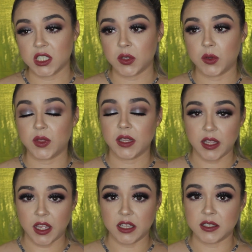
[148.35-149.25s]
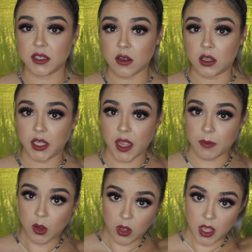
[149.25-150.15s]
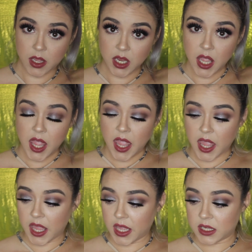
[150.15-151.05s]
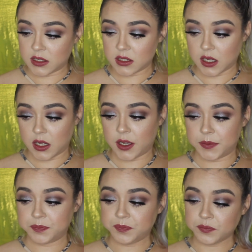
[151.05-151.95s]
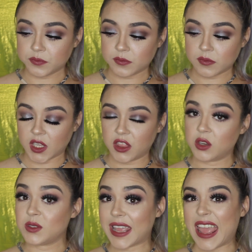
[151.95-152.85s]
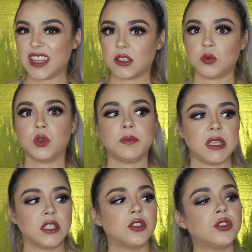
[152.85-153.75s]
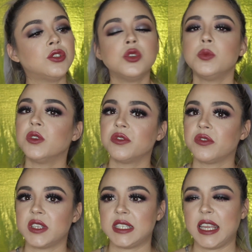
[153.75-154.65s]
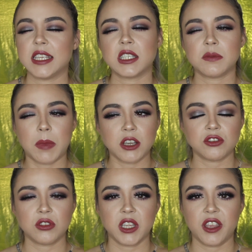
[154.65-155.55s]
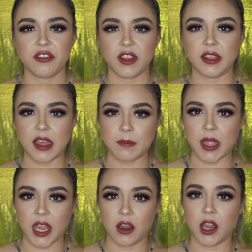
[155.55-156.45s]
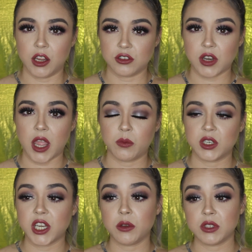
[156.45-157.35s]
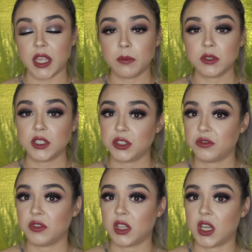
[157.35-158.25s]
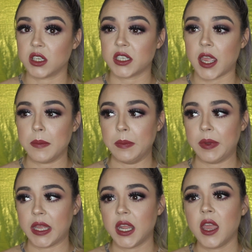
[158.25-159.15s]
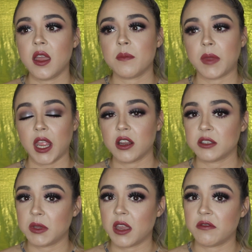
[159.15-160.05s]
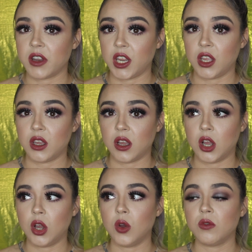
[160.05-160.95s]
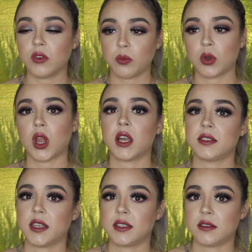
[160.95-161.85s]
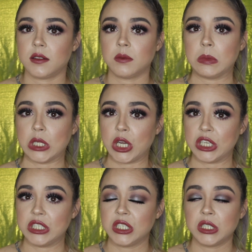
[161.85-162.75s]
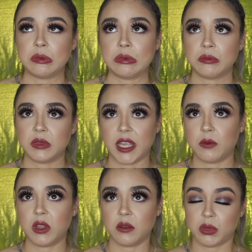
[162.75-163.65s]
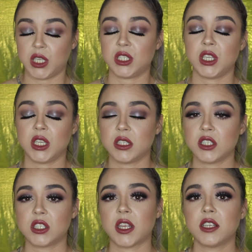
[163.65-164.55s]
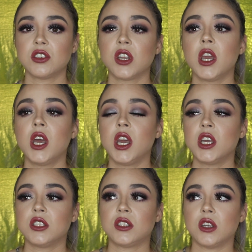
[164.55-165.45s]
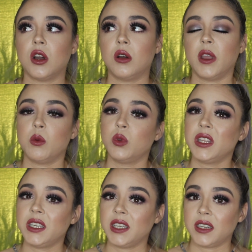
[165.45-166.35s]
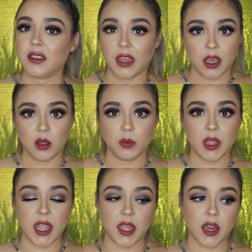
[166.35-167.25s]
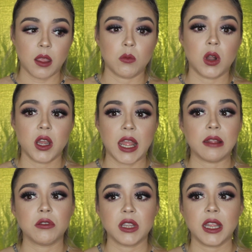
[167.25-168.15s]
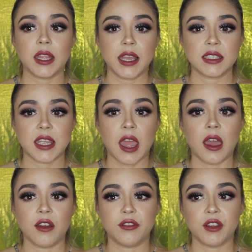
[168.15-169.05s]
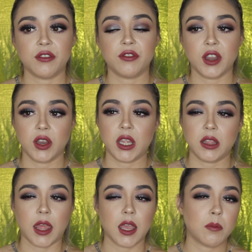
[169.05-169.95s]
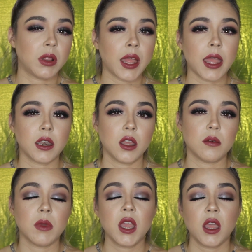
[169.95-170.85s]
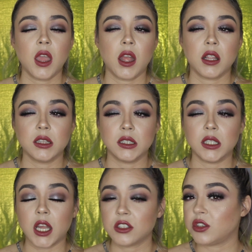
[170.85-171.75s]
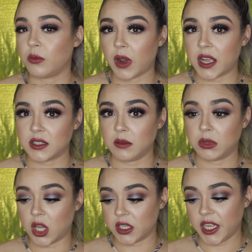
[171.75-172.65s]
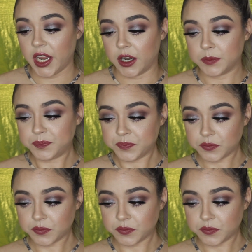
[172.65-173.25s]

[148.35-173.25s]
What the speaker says: So hence it's called a chemical cut. And those ends would be super frizzy, especially if I let my hair air dry, which I was able to do for a long time, but my hair has become very over processed in the blonde, like with the bleaching and such. So it really needed the help. And I really like to have a very like platinum, not so brassy blonde hair.